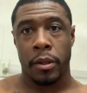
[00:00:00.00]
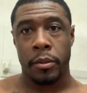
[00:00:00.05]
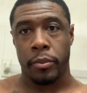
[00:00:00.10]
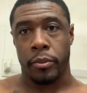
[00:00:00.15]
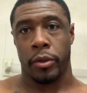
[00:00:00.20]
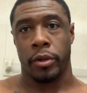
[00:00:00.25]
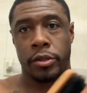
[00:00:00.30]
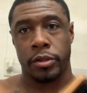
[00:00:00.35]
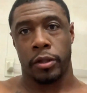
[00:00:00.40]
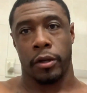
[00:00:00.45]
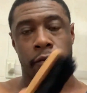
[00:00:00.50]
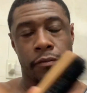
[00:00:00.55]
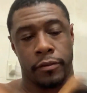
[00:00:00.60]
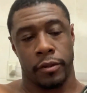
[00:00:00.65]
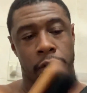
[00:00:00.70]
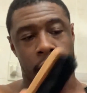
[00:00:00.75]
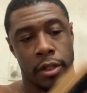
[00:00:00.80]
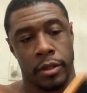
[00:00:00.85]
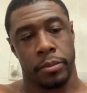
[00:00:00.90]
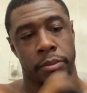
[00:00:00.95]
Brush off the
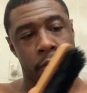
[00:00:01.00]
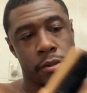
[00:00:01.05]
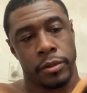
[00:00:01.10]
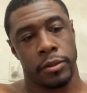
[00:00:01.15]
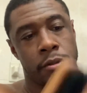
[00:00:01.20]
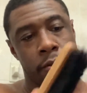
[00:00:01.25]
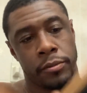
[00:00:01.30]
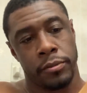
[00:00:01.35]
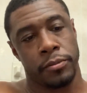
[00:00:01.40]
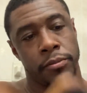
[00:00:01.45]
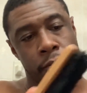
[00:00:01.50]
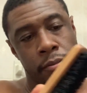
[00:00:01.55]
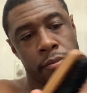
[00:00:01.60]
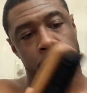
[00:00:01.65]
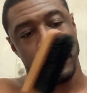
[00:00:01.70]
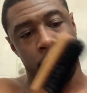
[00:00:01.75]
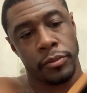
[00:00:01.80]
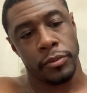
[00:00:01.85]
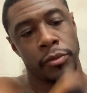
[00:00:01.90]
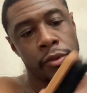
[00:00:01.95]
clippers.
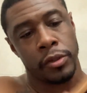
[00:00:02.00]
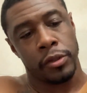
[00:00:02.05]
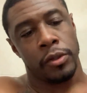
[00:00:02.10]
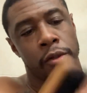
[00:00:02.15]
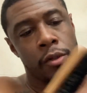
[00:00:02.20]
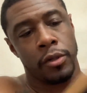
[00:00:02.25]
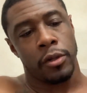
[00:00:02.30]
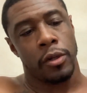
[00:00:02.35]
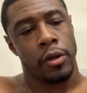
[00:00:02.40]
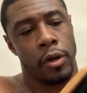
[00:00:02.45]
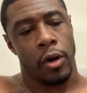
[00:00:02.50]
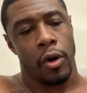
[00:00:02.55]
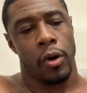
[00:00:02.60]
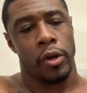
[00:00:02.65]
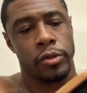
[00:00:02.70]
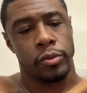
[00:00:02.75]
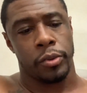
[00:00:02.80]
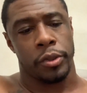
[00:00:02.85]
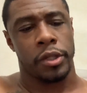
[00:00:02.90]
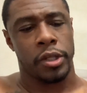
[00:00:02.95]
Always
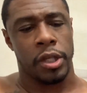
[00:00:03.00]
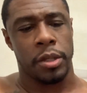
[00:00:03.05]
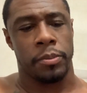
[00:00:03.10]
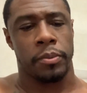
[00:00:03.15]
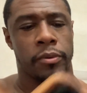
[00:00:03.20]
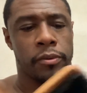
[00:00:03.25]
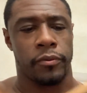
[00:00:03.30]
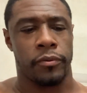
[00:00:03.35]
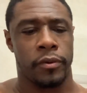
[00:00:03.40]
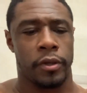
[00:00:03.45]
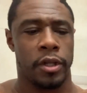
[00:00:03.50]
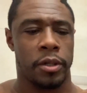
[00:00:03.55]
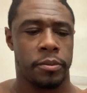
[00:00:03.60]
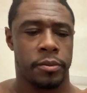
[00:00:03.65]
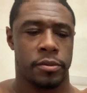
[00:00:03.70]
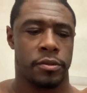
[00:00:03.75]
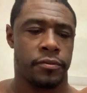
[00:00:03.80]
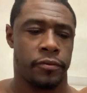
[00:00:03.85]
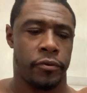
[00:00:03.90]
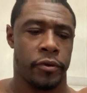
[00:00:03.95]
want to keep the
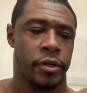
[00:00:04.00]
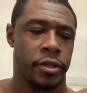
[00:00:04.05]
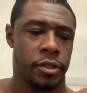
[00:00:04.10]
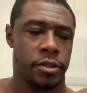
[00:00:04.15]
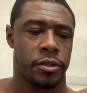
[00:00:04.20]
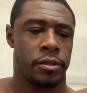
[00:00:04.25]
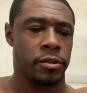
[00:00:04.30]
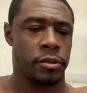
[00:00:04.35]
clippers fresh.